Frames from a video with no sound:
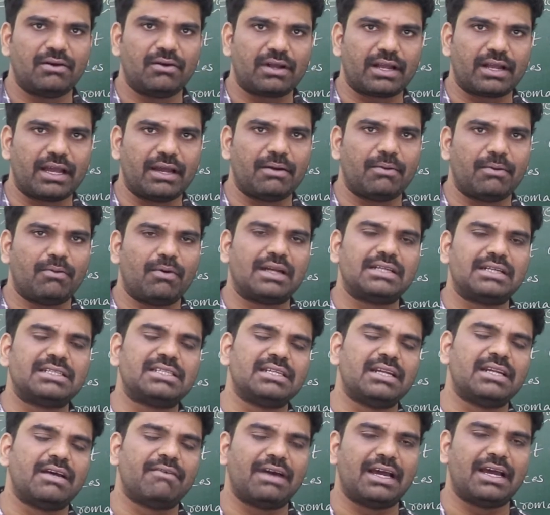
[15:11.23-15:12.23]
okay once
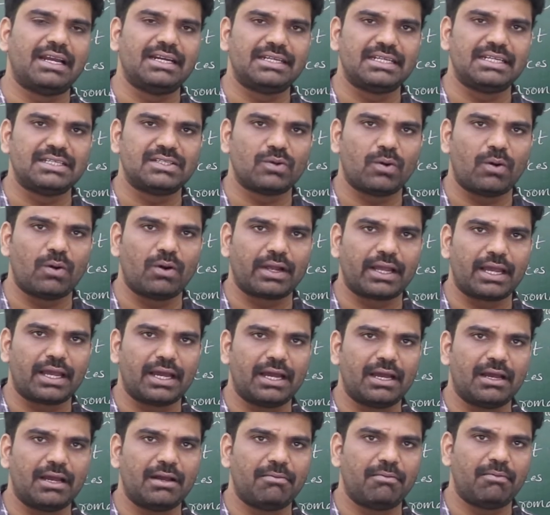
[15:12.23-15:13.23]
in a while it is
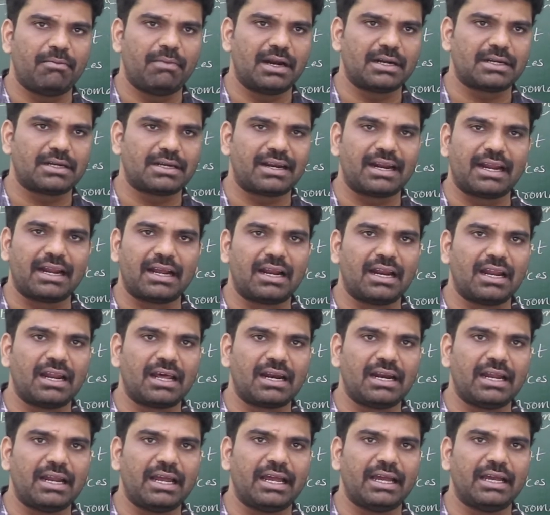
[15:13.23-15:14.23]
okay but
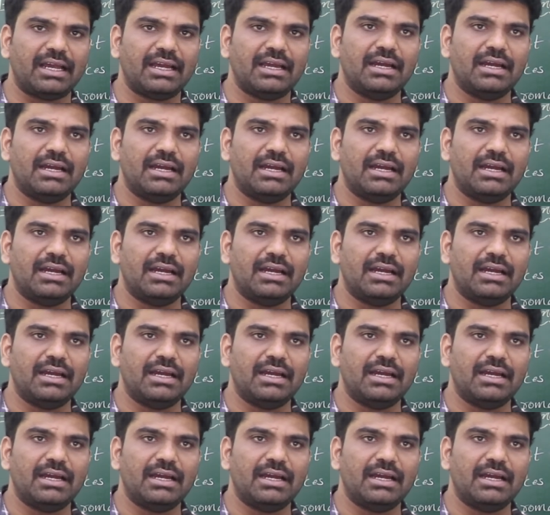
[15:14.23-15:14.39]
regularly